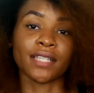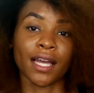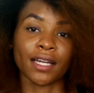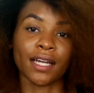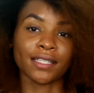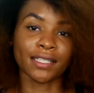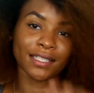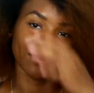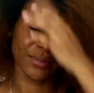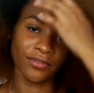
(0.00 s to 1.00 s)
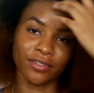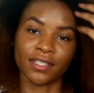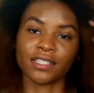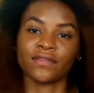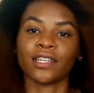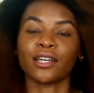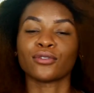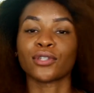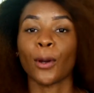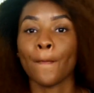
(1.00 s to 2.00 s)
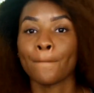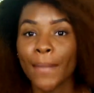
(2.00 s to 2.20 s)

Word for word: tag I did before this video, so